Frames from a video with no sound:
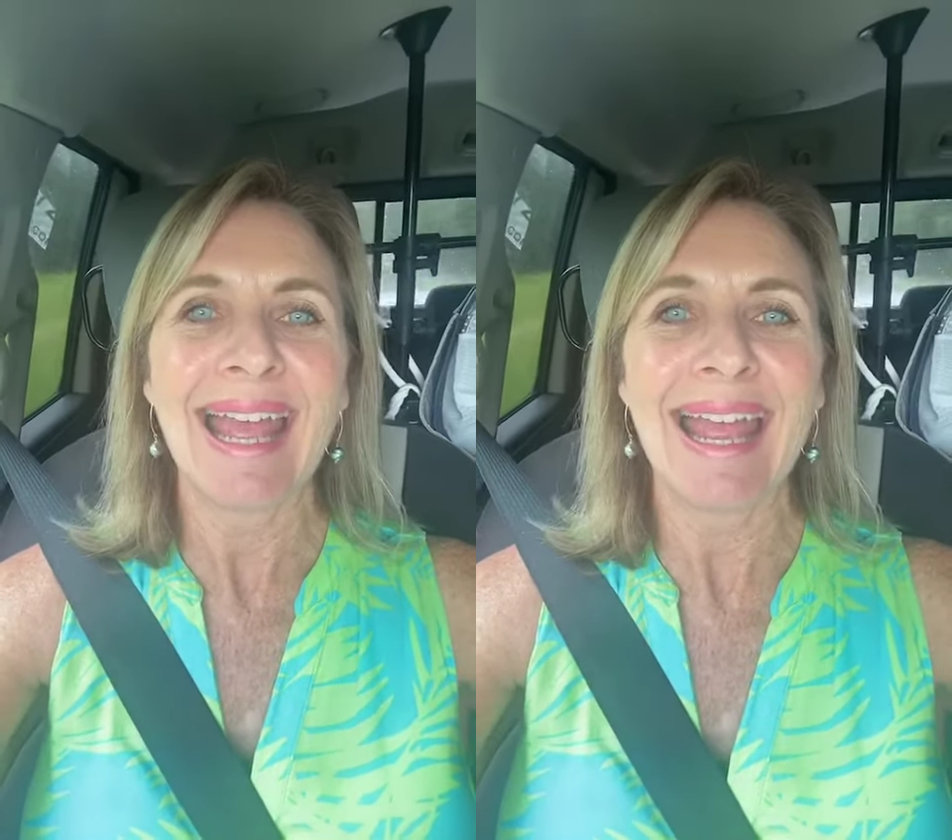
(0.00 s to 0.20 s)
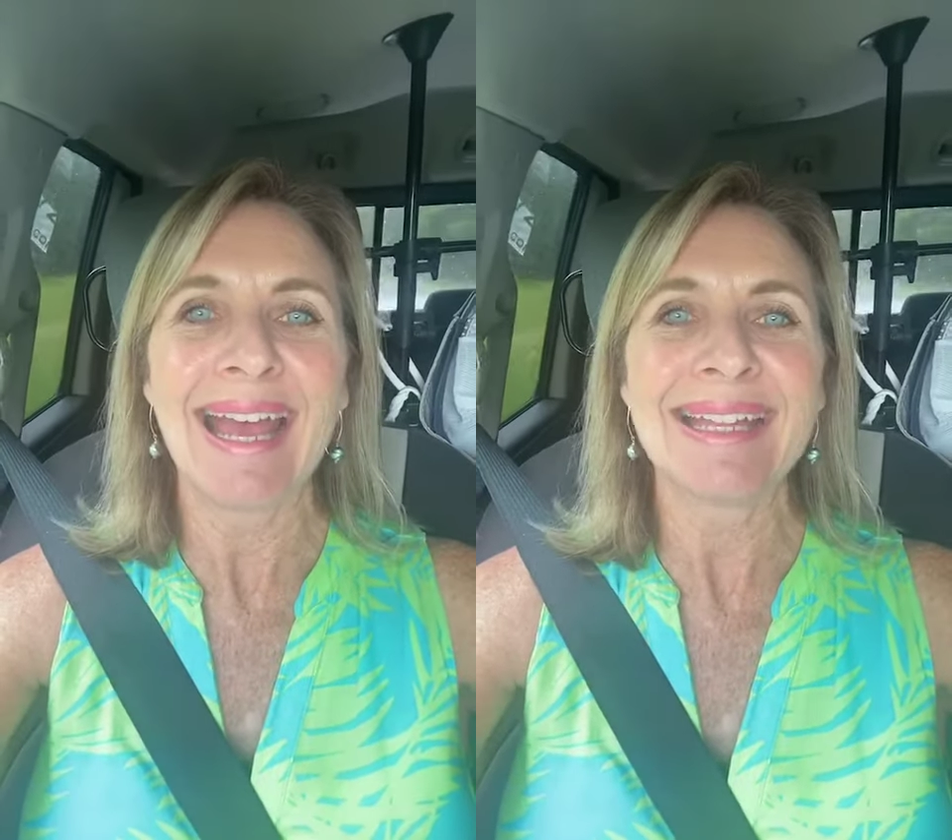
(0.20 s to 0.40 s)

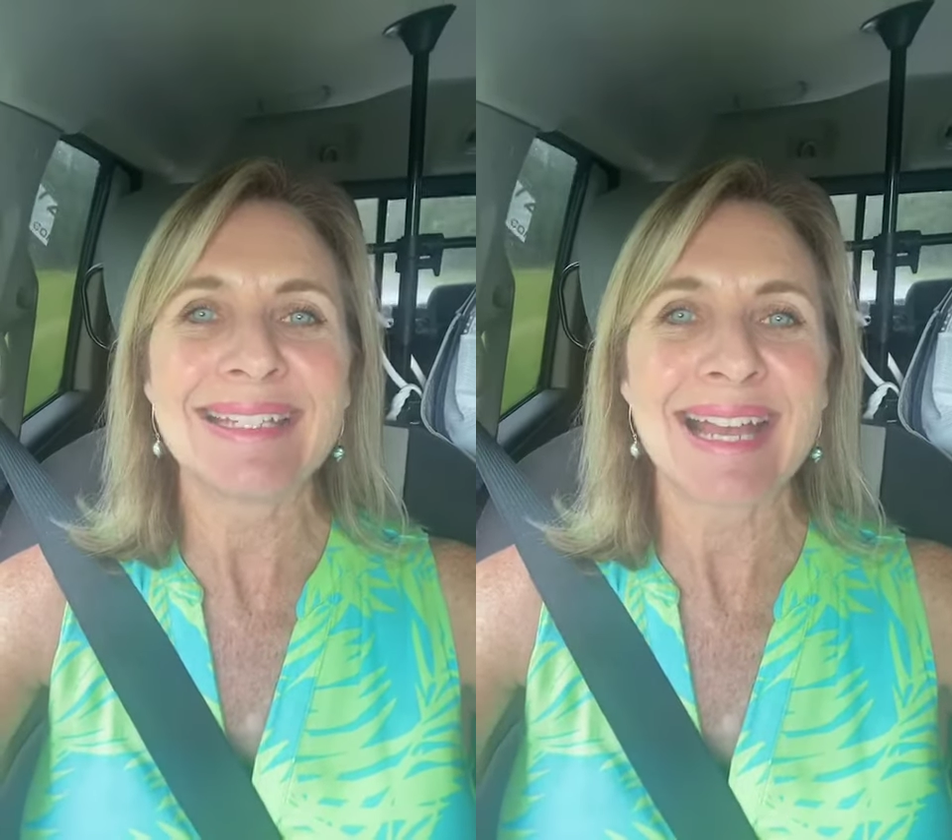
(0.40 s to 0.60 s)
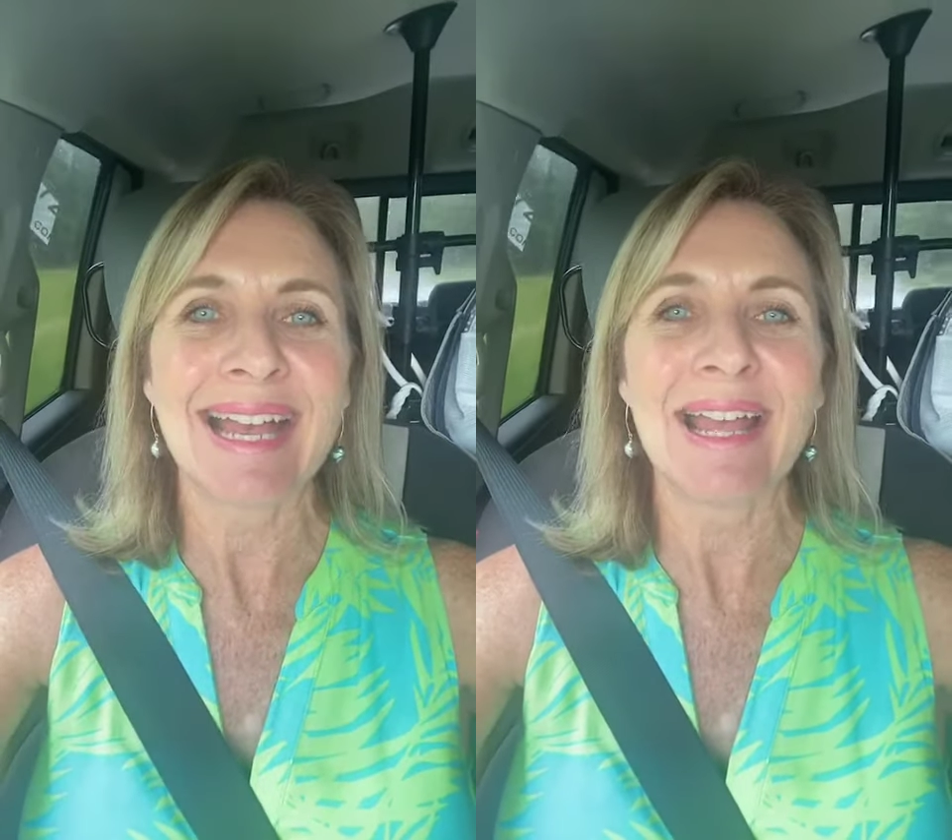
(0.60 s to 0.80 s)
And
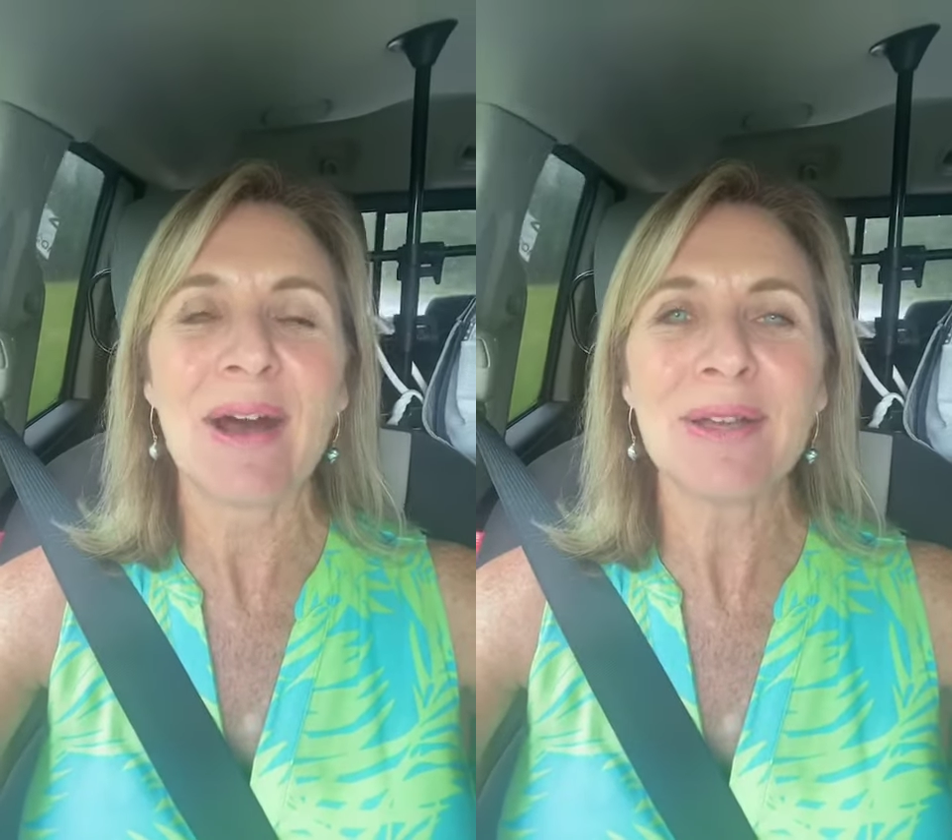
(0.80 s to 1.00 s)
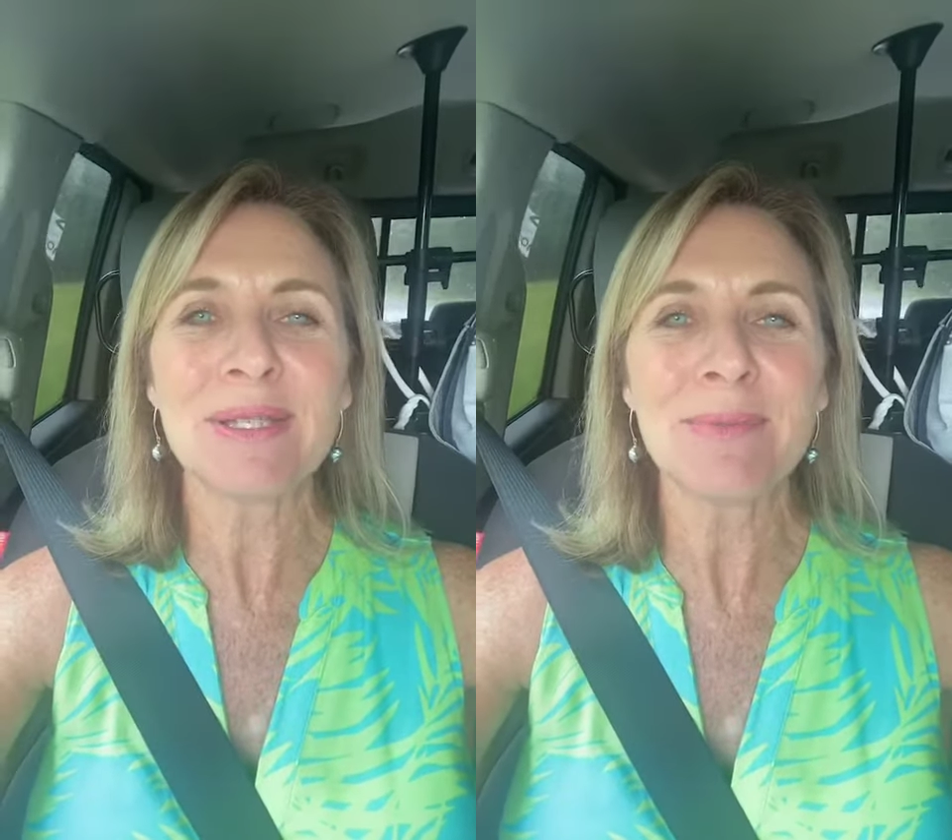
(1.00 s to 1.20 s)
I
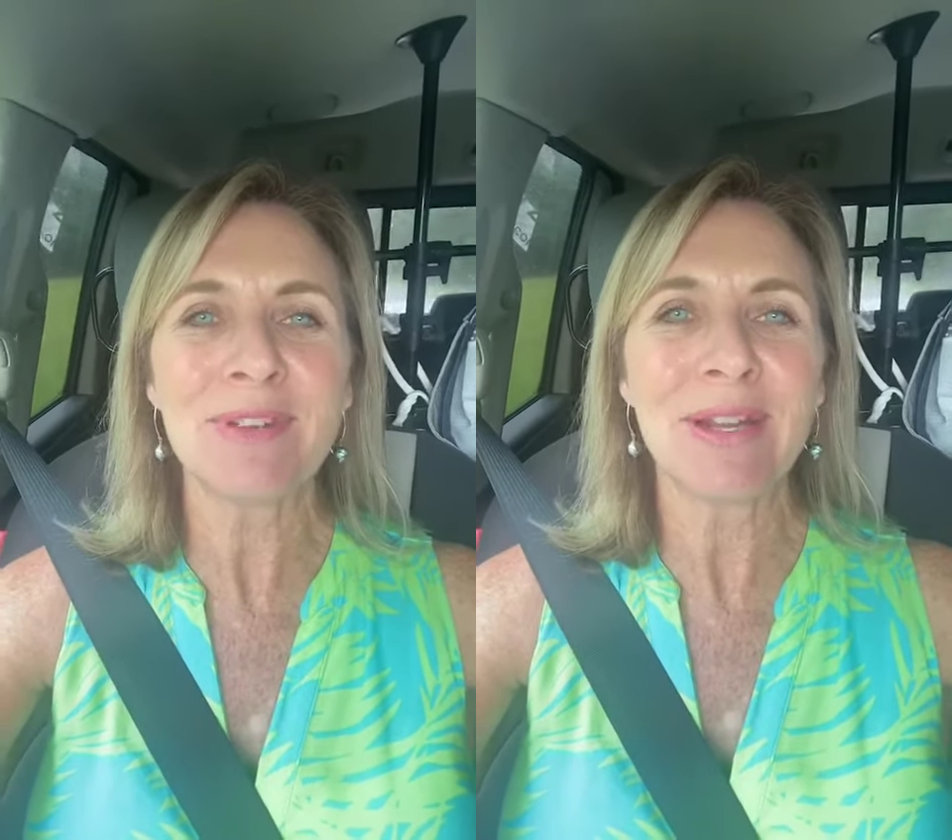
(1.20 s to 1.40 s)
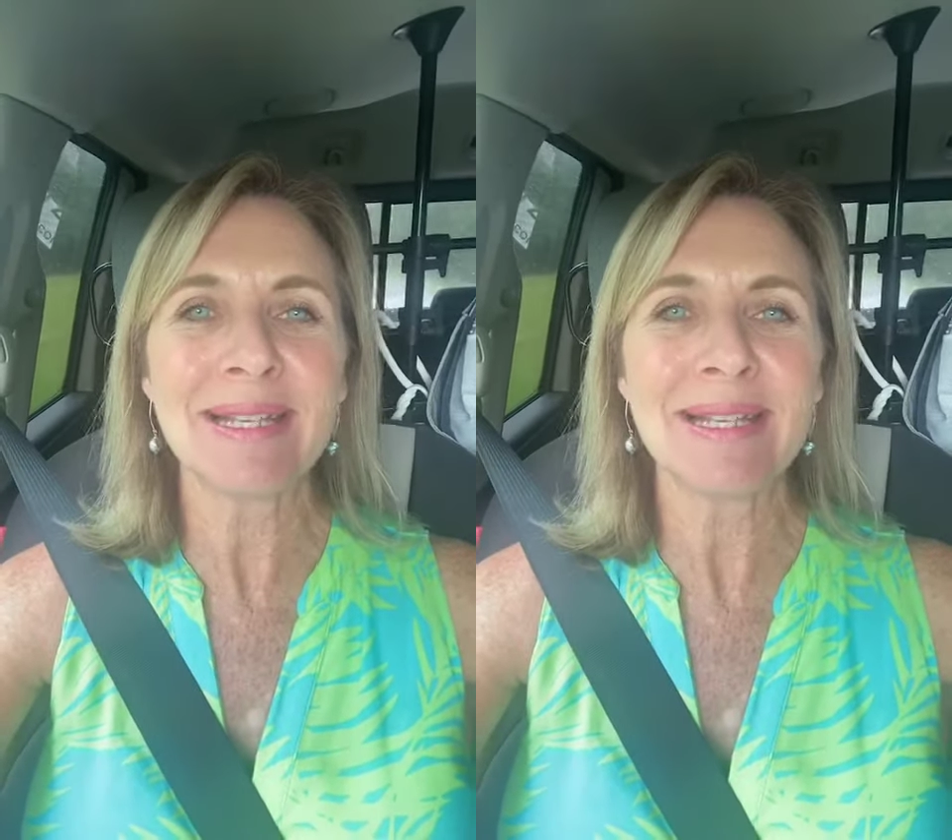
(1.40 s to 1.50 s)
also am very